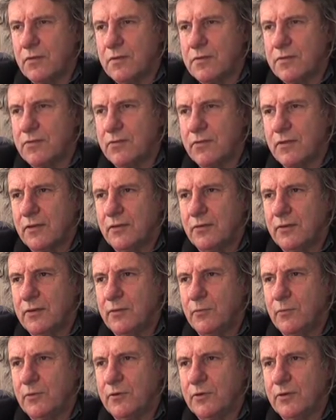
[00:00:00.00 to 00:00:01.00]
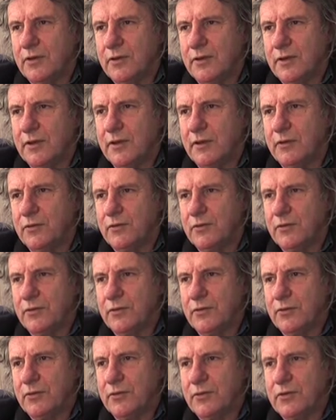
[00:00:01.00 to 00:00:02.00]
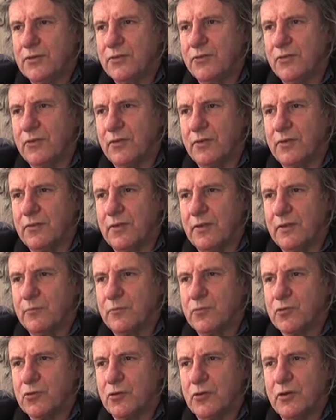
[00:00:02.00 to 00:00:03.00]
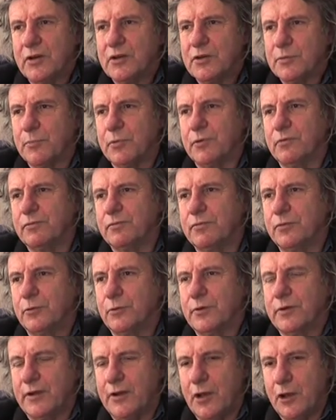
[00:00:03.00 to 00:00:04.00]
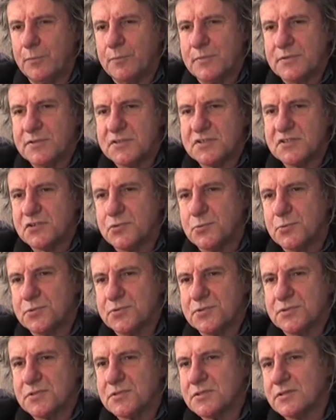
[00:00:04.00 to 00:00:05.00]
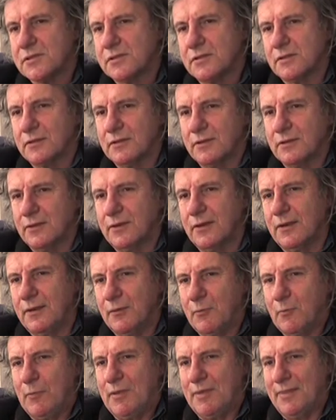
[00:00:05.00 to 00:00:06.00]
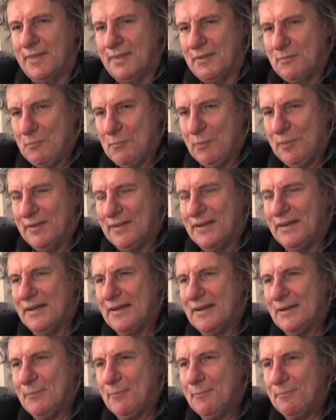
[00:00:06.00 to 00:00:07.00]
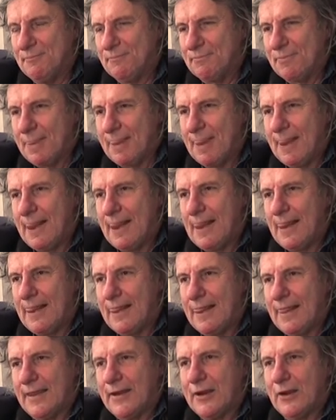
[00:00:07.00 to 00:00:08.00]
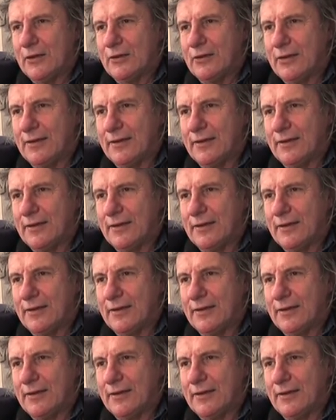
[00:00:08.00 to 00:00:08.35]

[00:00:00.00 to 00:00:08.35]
so yeah, what IDEO do is they're trying to put forward an open source method, but um, they don't